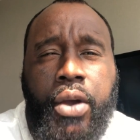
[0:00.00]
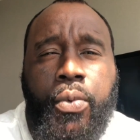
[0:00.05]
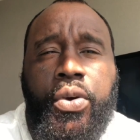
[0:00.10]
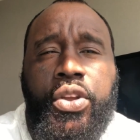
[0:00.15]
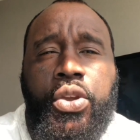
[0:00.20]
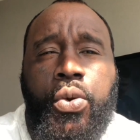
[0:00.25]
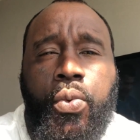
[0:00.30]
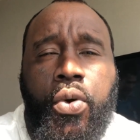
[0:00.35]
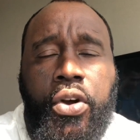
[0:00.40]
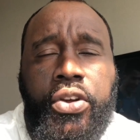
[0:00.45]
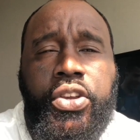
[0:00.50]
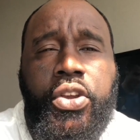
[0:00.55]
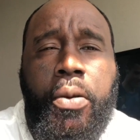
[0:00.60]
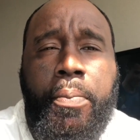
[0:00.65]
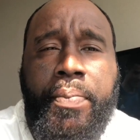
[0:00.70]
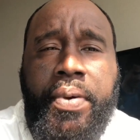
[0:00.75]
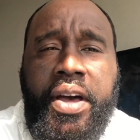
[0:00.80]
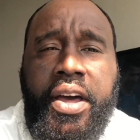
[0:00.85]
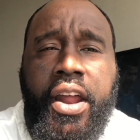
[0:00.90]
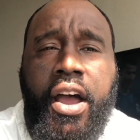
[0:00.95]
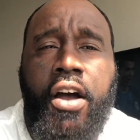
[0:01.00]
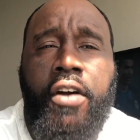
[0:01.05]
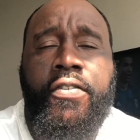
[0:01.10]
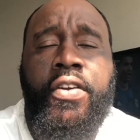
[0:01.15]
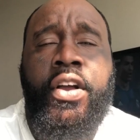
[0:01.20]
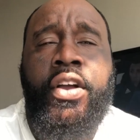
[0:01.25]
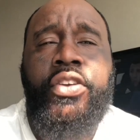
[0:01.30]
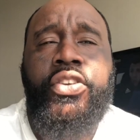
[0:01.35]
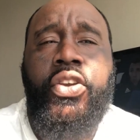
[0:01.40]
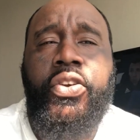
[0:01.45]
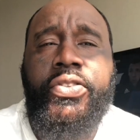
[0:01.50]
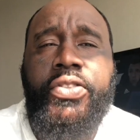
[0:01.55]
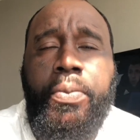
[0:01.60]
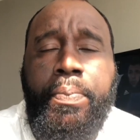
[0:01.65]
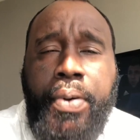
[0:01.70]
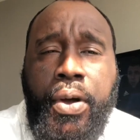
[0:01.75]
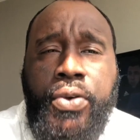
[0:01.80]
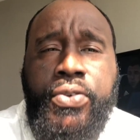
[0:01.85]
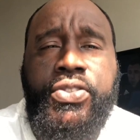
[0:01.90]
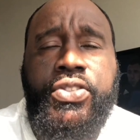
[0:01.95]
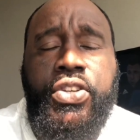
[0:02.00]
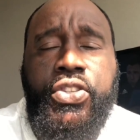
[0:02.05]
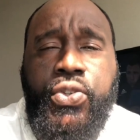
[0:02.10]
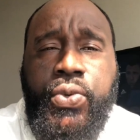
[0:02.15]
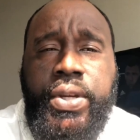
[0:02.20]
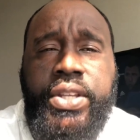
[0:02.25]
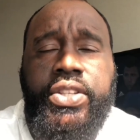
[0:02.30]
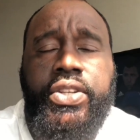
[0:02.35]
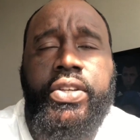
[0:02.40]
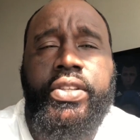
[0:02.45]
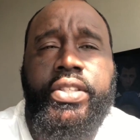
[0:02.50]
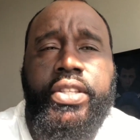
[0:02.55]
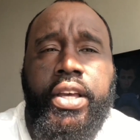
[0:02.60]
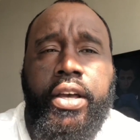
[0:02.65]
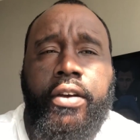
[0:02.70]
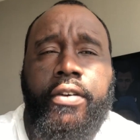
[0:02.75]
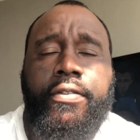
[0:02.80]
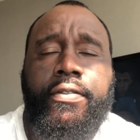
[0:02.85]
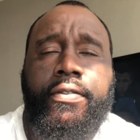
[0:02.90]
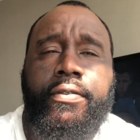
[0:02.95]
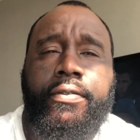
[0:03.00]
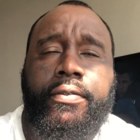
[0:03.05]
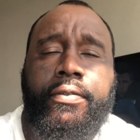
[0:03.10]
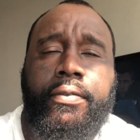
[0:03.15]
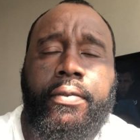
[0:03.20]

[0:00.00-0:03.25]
And when you work your butt off, you're supposed to treat yourself.